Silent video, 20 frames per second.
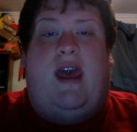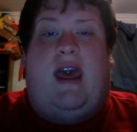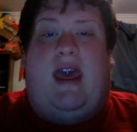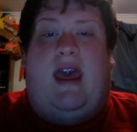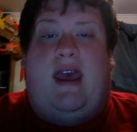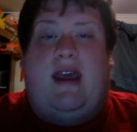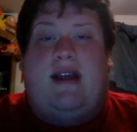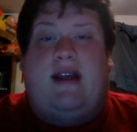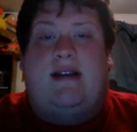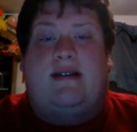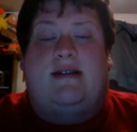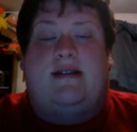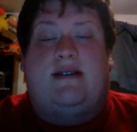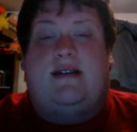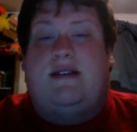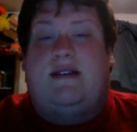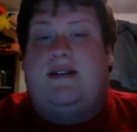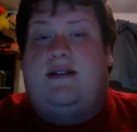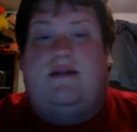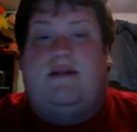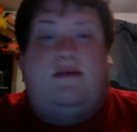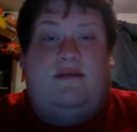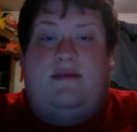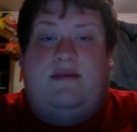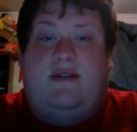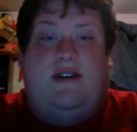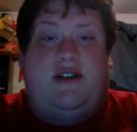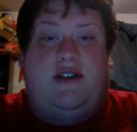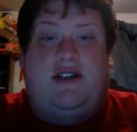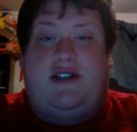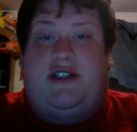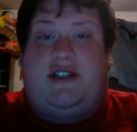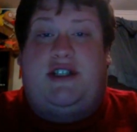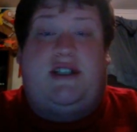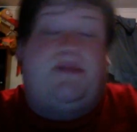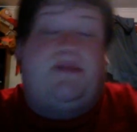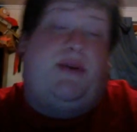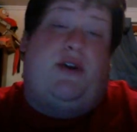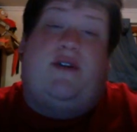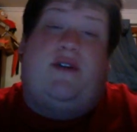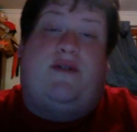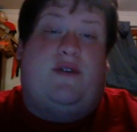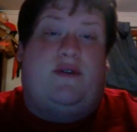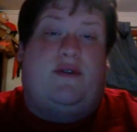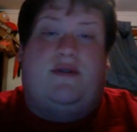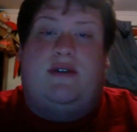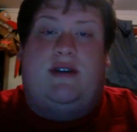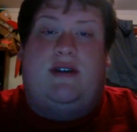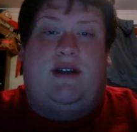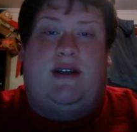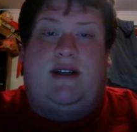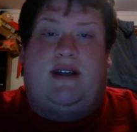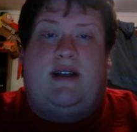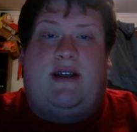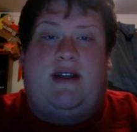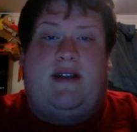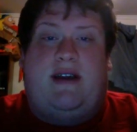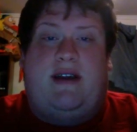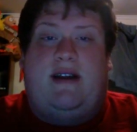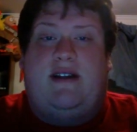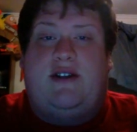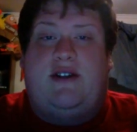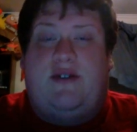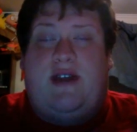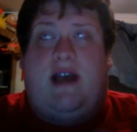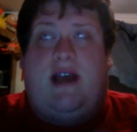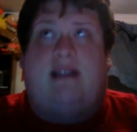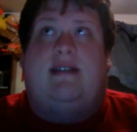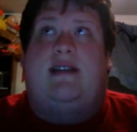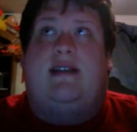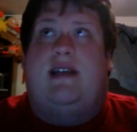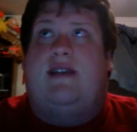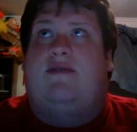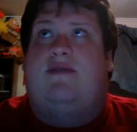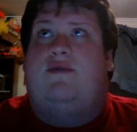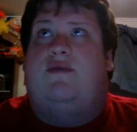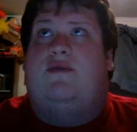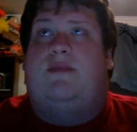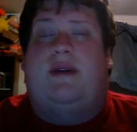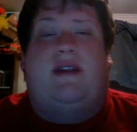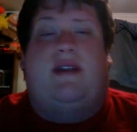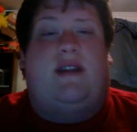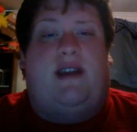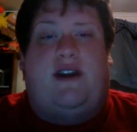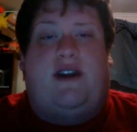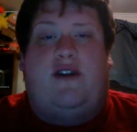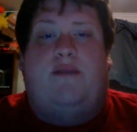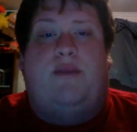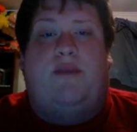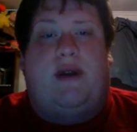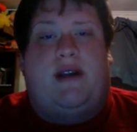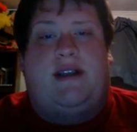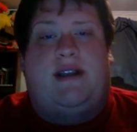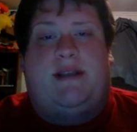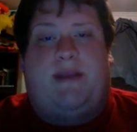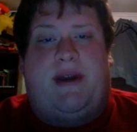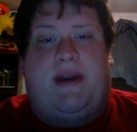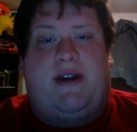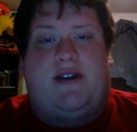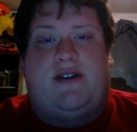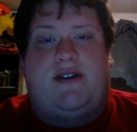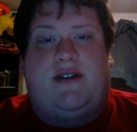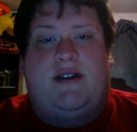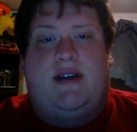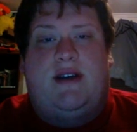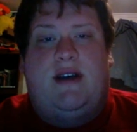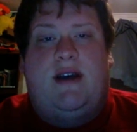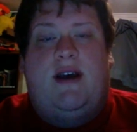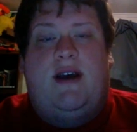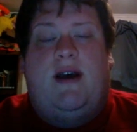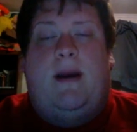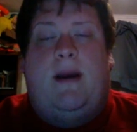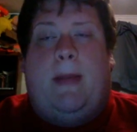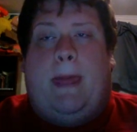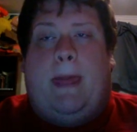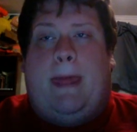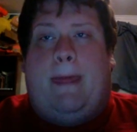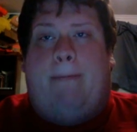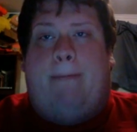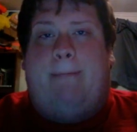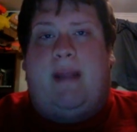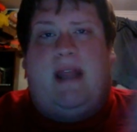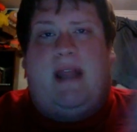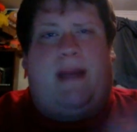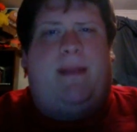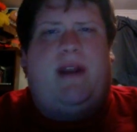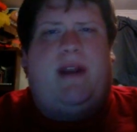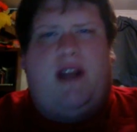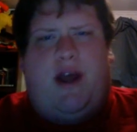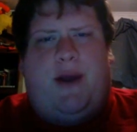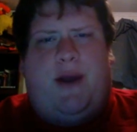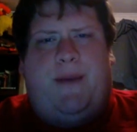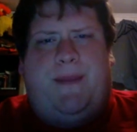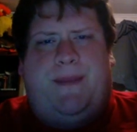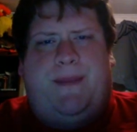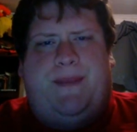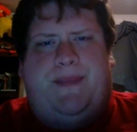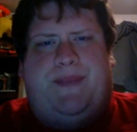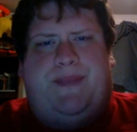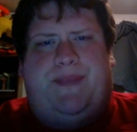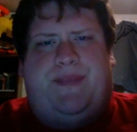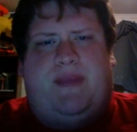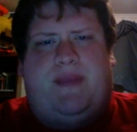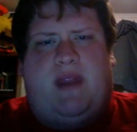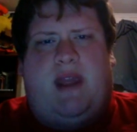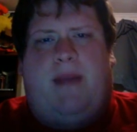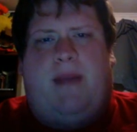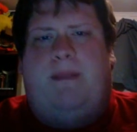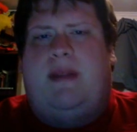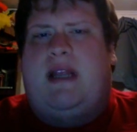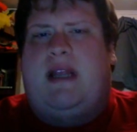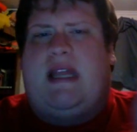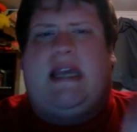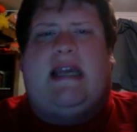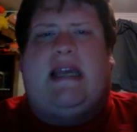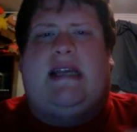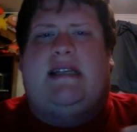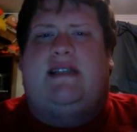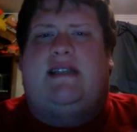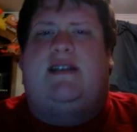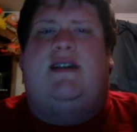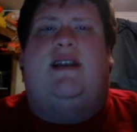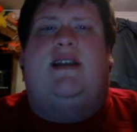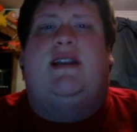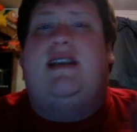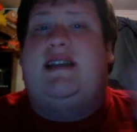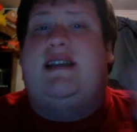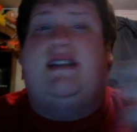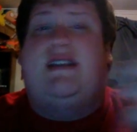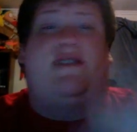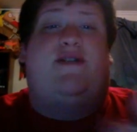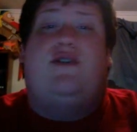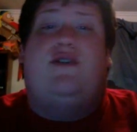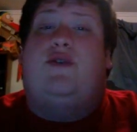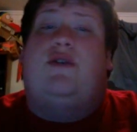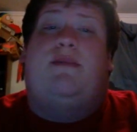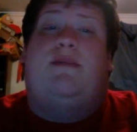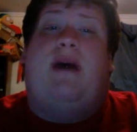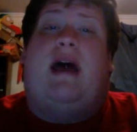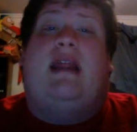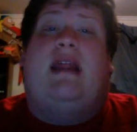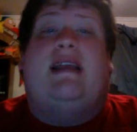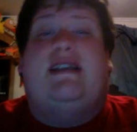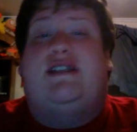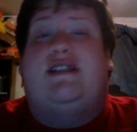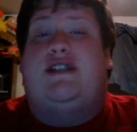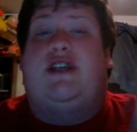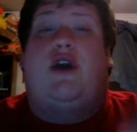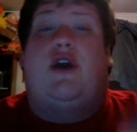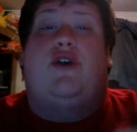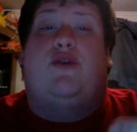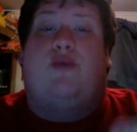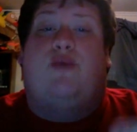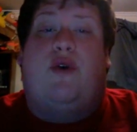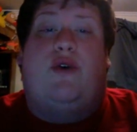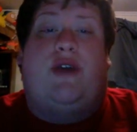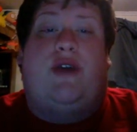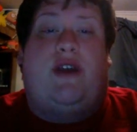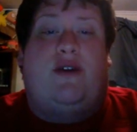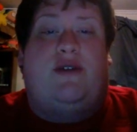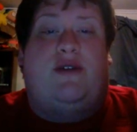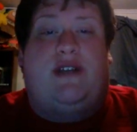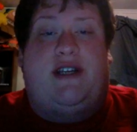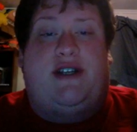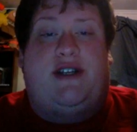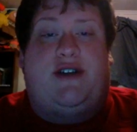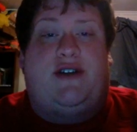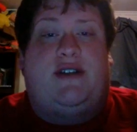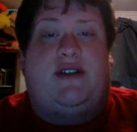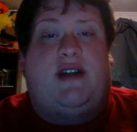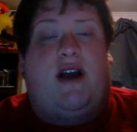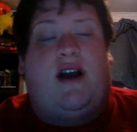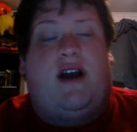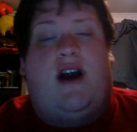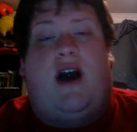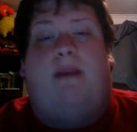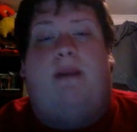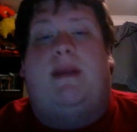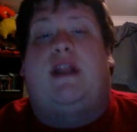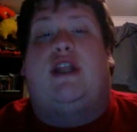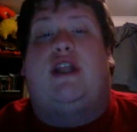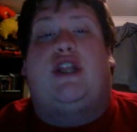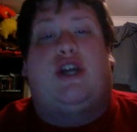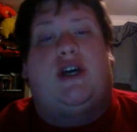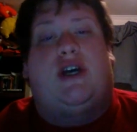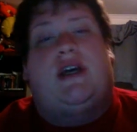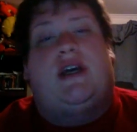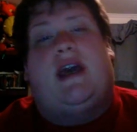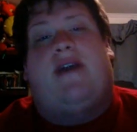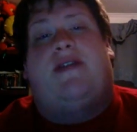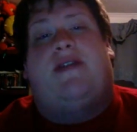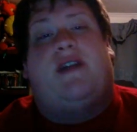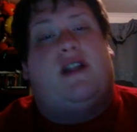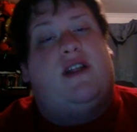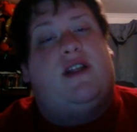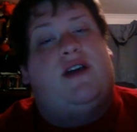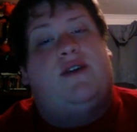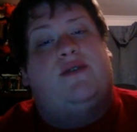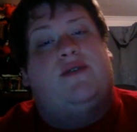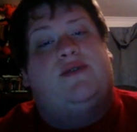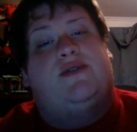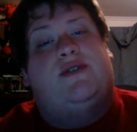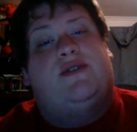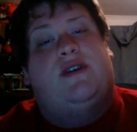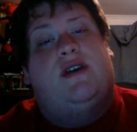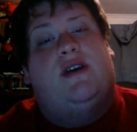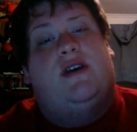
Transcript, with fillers: And she's beautiful. And I think 2011 will be the year of Britney Spears. But let me know and please, at least if you don't want to buy, at least go to roadkilltshirts.com and look at the clothes.